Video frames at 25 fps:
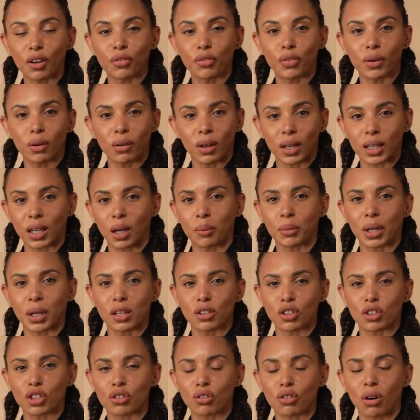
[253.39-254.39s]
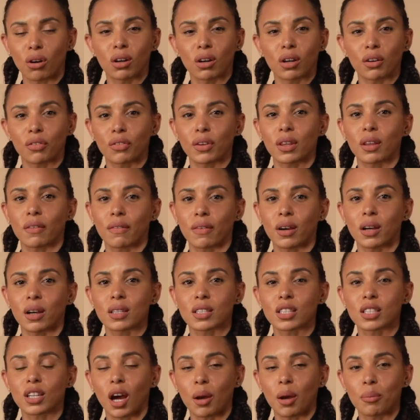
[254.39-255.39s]
I feel like I'm getting stronger for the
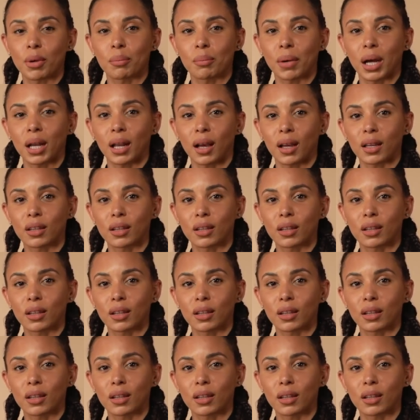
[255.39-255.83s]
first time in my